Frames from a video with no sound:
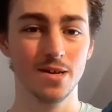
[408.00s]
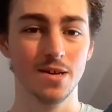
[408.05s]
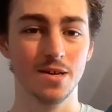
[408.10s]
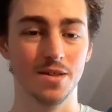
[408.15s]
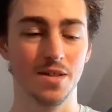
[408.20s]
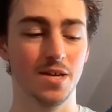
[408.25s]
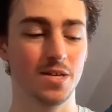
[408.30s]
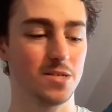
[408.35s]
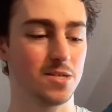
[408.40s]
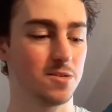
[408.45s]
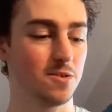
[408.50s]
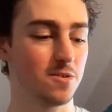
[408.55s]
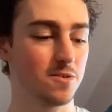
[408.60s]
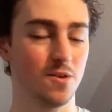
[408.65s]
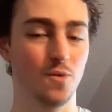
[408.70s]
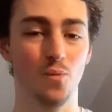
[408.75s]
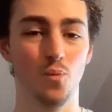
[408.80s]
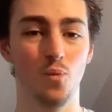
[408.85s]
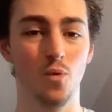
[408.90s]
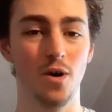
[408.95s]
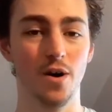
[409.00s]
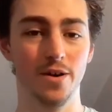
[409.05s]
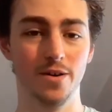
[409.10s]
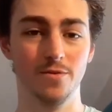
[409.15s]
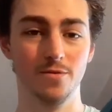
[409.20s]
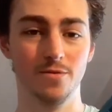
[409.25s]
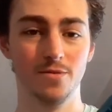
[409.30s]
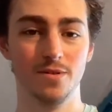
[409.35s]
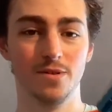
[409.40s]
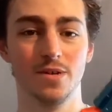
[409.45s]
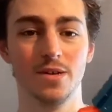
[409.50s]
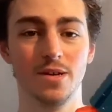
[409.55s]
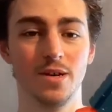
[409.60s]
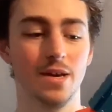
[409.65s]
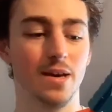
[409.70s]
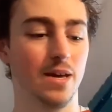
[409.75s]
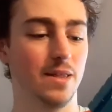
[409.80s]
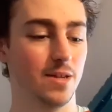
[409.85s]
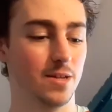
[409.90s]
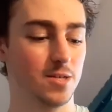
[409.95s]
This took a while.
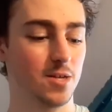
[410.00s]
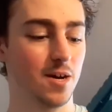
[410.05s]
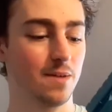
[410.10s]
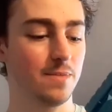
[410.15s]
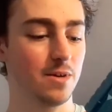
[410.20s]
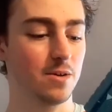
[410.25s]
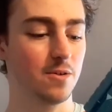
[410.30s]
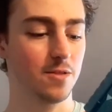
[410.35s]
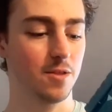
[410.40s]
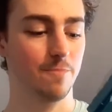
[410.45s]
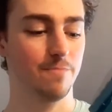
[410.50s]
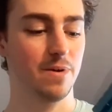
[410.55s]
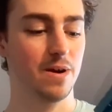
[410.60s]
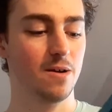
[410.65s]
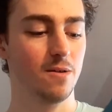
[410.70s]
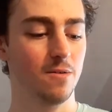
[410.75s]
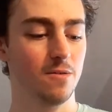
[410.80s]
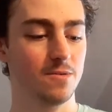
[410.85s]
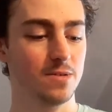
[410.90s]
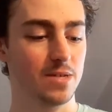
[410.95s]
In the time you got the barrel on